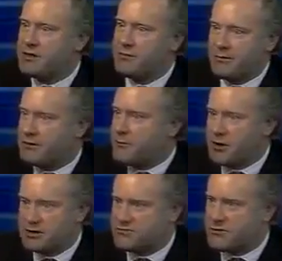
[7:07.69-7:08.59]
been in the public
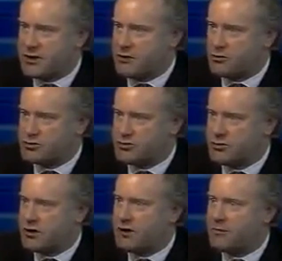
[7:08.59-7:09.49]
markets for a year or
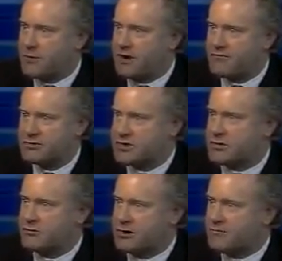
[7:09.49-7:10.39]
two, and are coming back for a
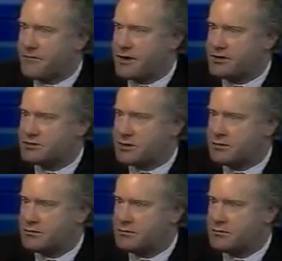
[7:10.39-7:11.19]
second round of financing.